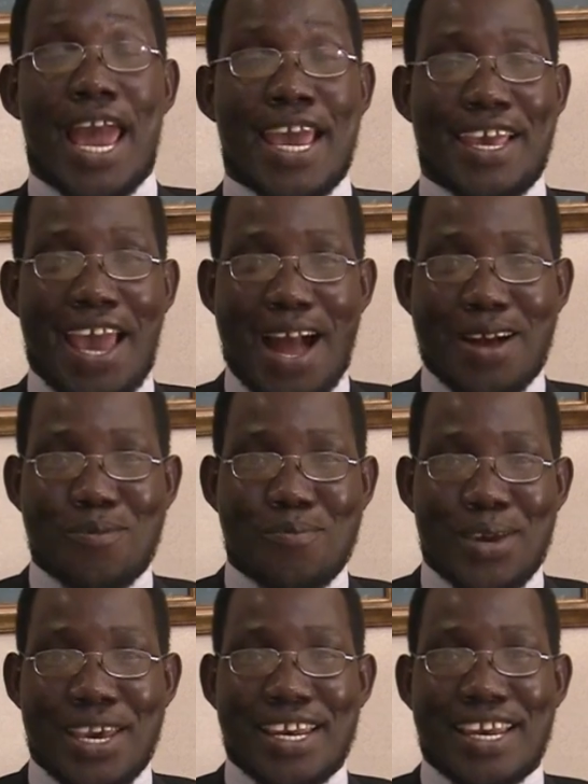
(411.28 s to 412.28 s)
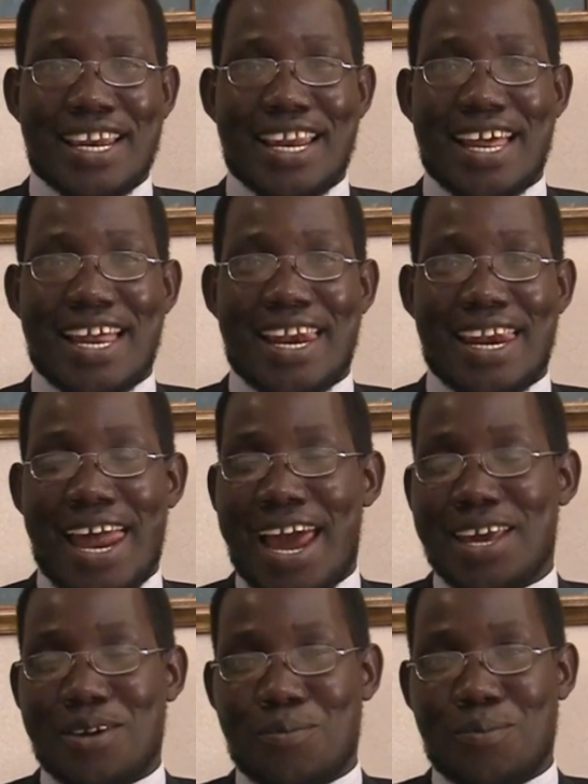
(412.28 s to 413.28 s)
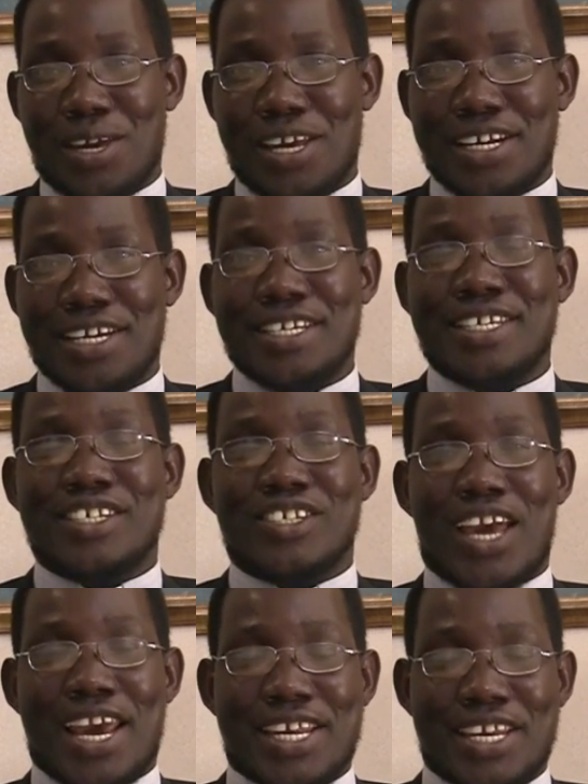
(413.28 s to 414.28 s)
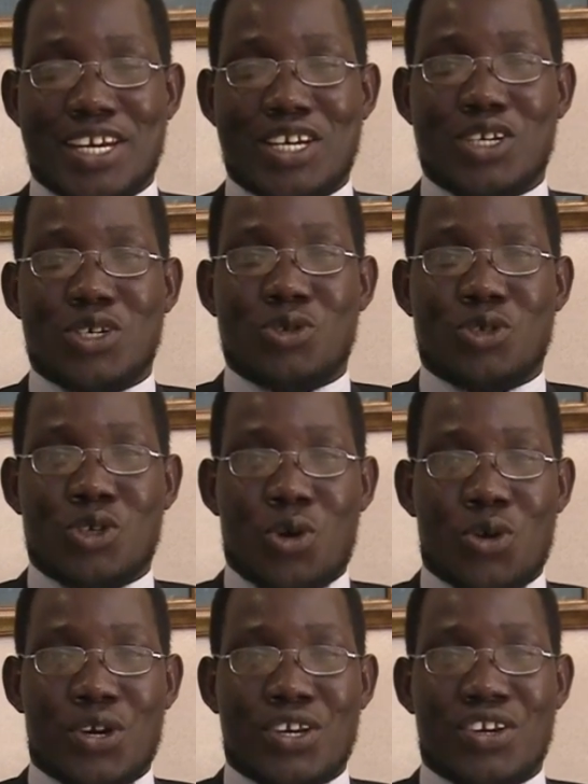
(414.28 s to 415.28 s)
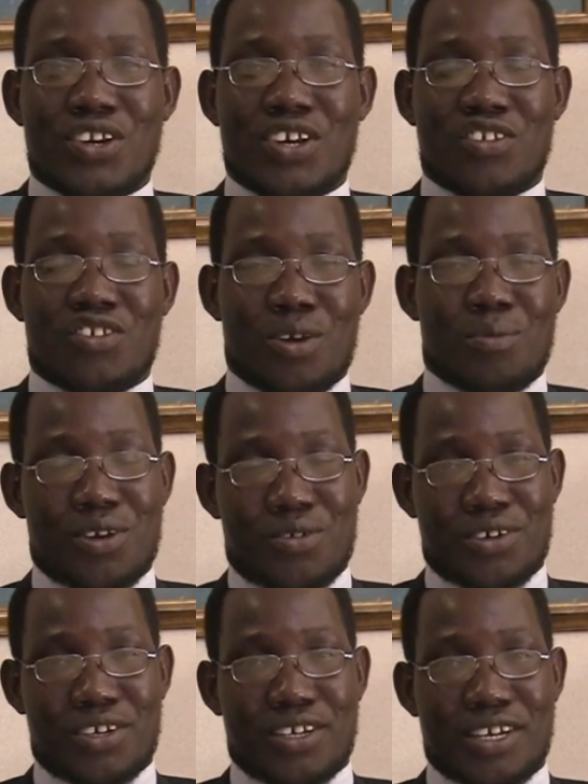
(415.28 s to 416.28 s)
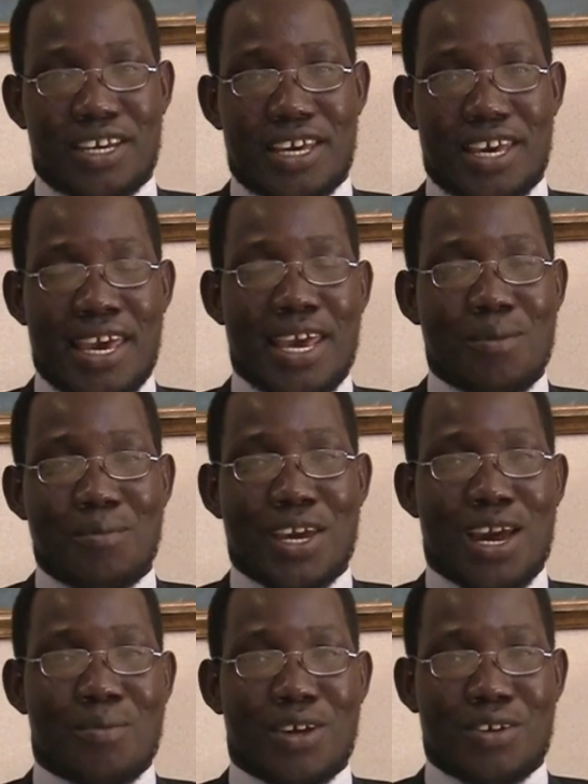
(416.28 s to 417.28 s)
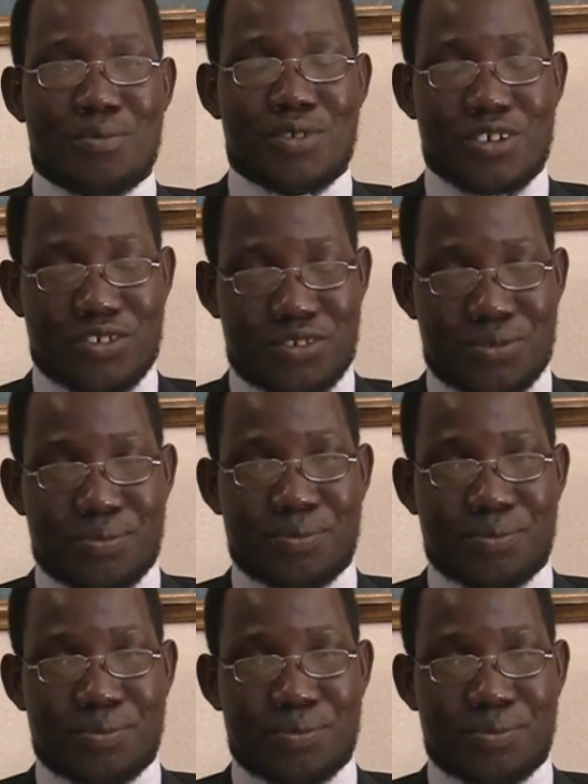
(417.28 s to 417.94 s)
A young man like me deciding to join seminary and becoming a priest.